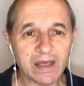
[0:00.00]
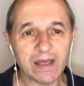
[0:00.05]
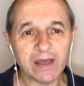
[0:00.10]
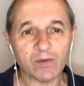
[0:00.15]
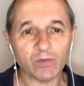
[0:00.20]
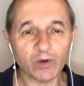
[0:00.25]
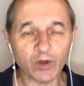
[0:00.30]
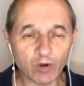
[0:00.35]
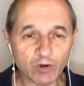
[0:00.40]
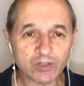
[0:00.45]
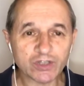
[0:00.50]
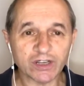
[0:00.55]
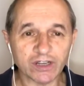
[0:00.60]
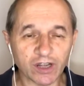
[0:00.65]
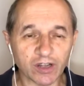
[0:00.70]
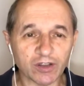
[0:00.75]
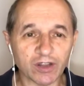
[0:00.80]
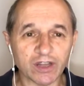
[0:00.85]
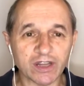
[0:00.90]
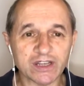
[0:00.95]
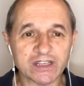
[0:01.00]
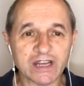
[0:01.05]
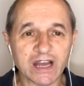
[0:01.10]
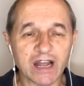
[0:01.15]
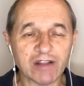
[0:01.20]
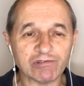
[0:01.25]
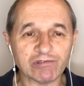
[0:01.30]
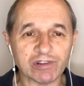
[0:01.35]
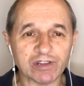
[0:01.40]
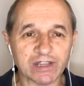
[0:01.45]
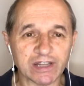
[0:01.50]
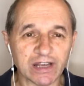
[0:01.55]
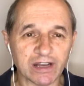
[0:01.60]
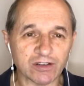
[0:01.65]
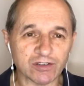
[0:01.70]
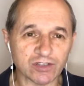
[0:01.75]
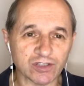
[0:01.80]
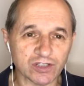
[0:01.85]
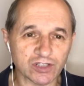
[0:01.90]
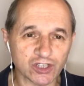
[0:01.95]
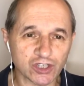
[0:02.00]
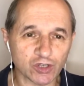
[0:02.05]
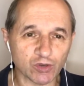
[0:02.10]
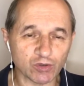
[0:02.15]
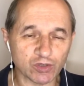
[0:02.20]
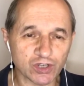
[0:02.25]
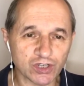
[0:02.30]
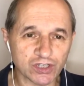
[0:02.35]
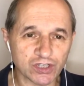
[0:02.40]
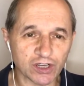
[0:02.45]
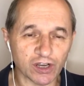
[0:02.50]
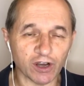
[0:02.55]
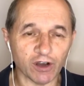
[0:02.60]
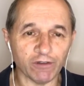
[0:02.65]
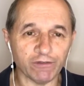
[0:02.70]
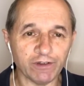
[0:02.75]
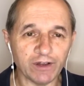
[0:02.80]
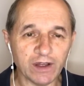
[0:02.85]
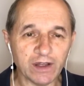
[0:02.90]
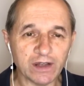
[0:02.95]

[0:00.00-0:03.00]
We also know that there's 100,000 shortage of